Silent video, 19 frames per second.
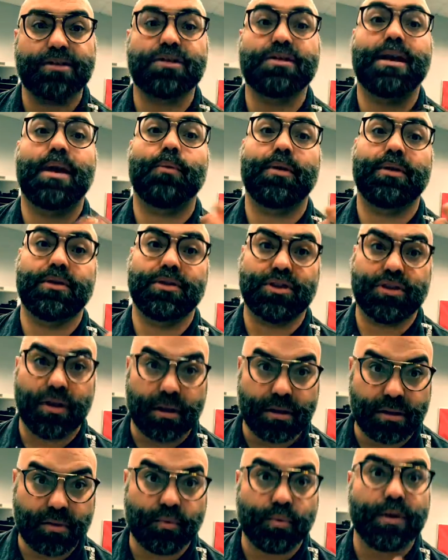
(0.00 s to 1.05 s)
so that when you
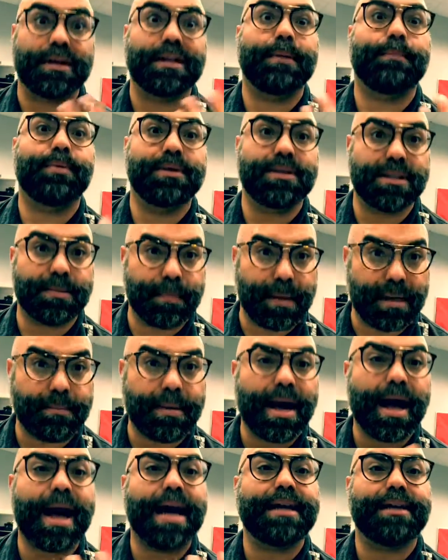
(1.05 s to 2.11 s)
start to really put speed
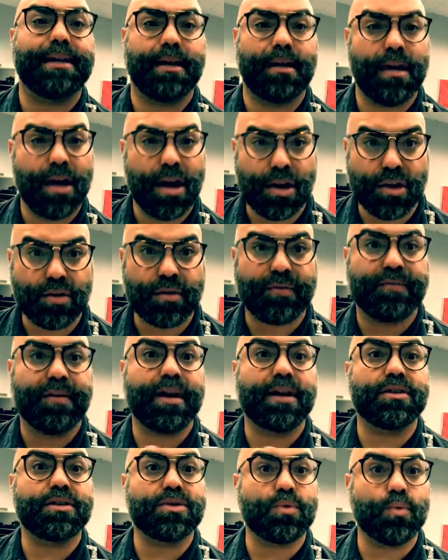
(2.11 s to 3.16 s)
behind it, your
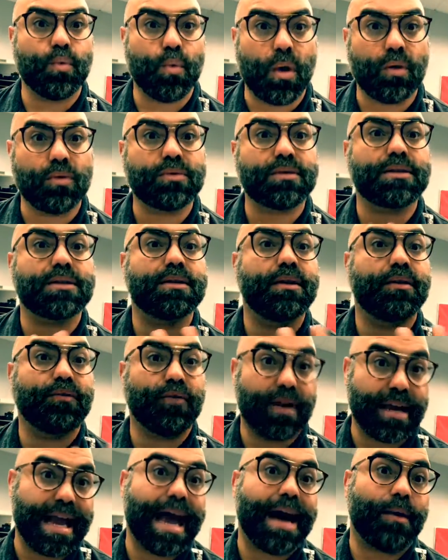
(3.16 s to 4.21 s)
fingers won't
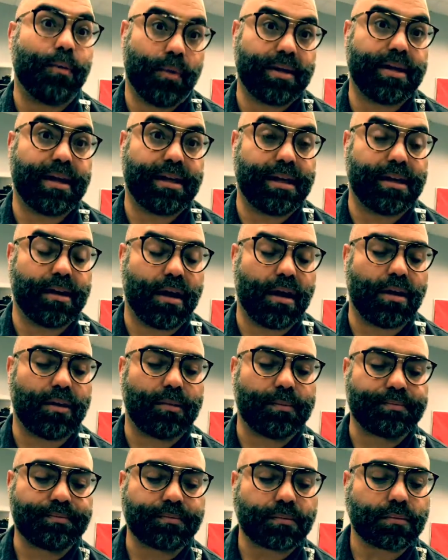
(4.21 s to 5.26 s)
forget where they need to
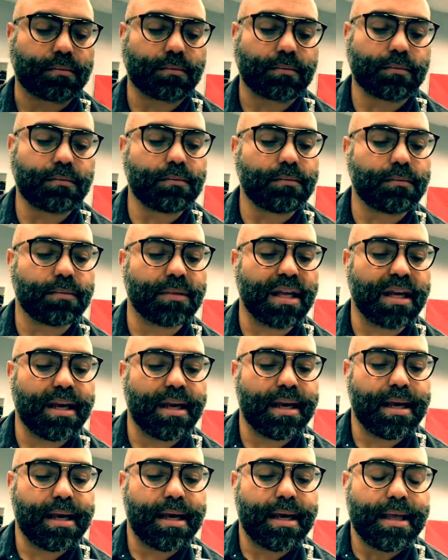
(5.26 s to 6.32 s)
go.
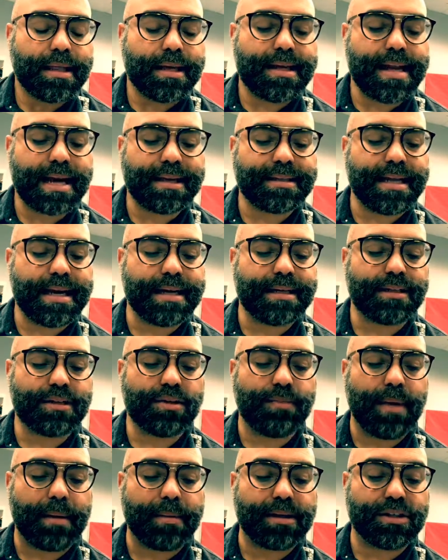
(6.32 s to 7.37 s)
The next thing is
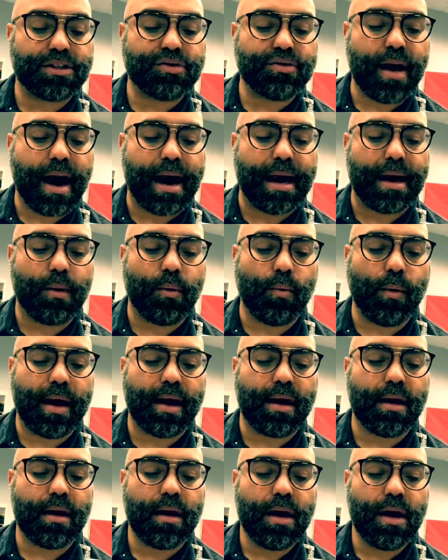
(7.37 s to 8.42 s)
to maybe try it
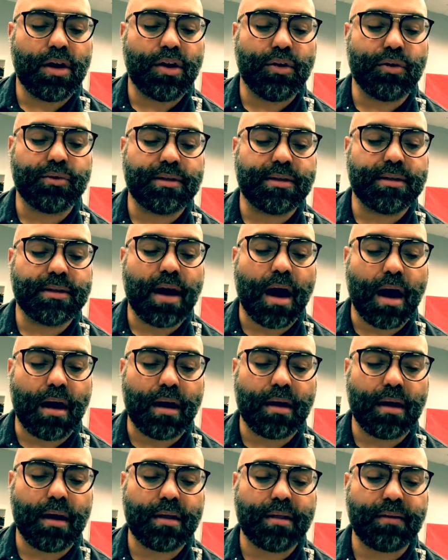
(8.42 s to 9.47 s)
where you
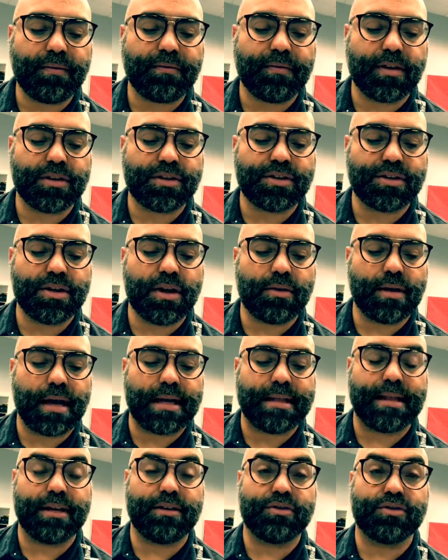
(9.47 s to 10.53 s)
tongue the first note
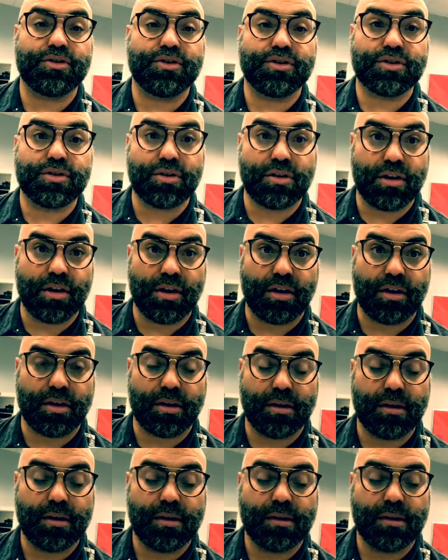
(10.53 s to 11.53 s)
and then you slur